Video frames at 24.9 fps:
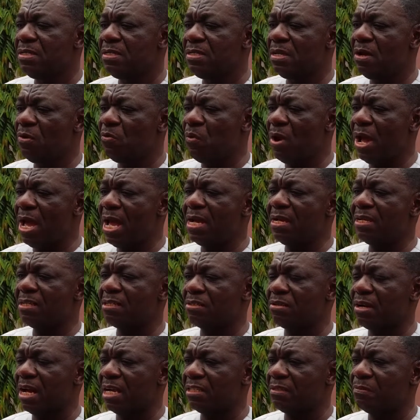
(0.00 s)
the way it's
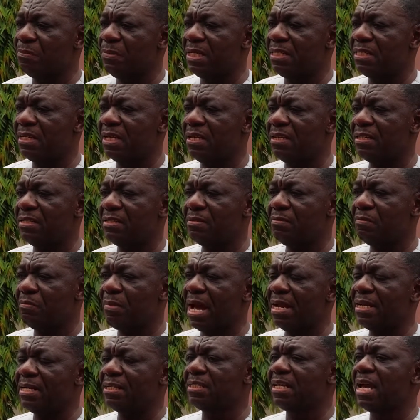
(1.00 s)
transmitted,
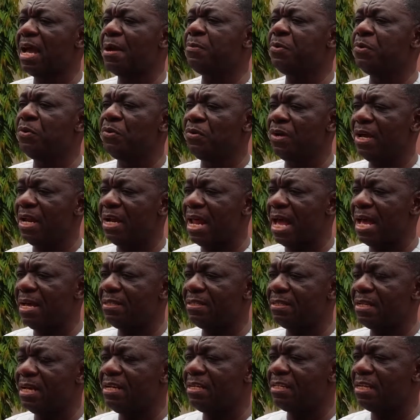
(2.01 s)
by the time you
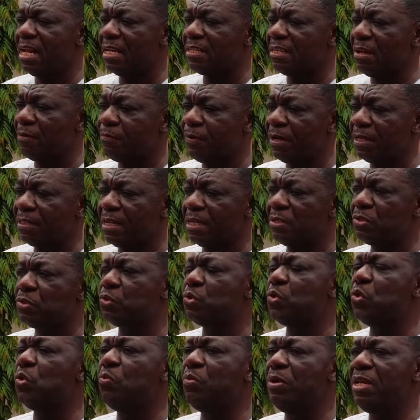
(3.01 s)
realize, then it has affected
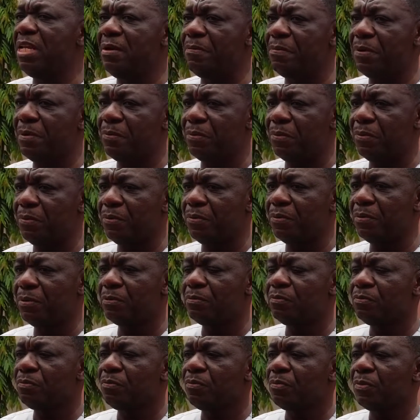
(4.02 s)
so many people.
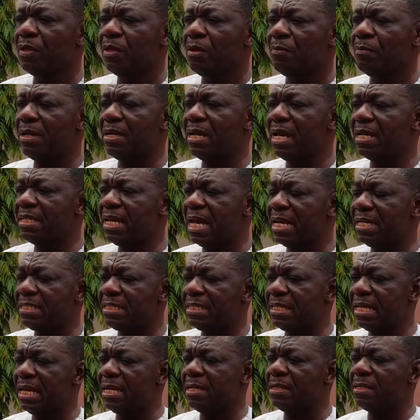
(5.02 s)
But as I
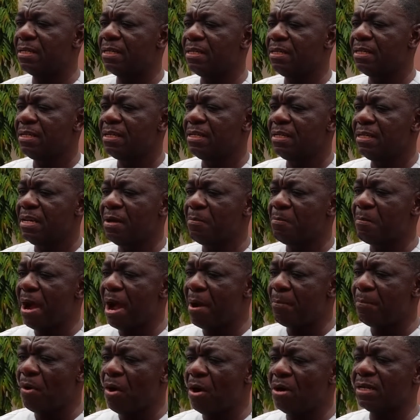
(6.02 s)
said, the
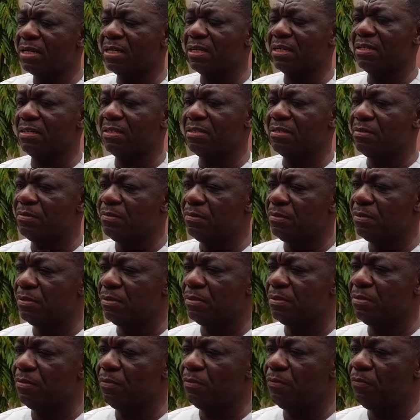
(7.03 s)
Marburg
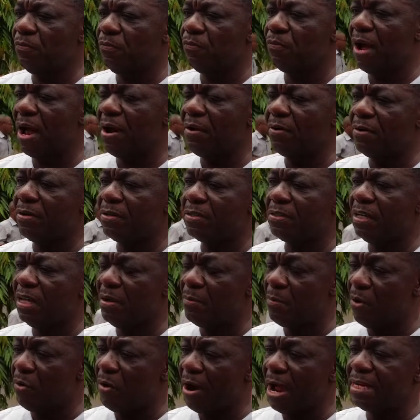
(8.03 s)
virus,
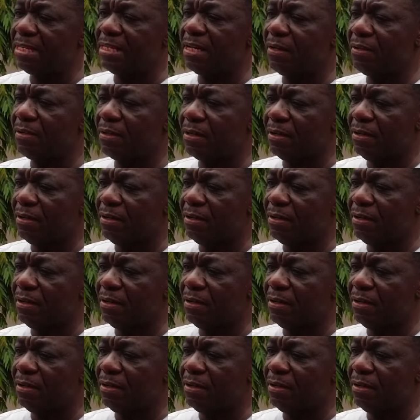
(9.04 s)
hemorrhagic